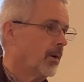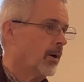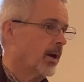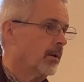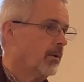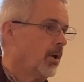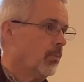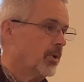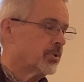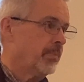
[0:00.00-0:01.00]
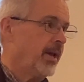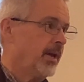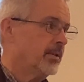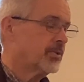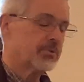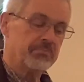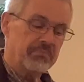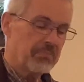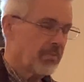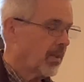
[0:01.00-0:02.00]
Okay, which means
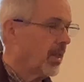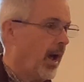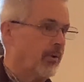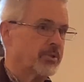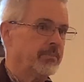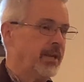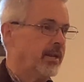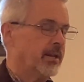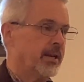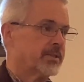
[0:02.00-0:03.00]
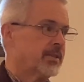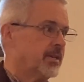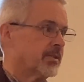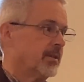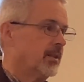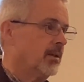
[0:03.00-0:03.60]
I was immediately a citizen.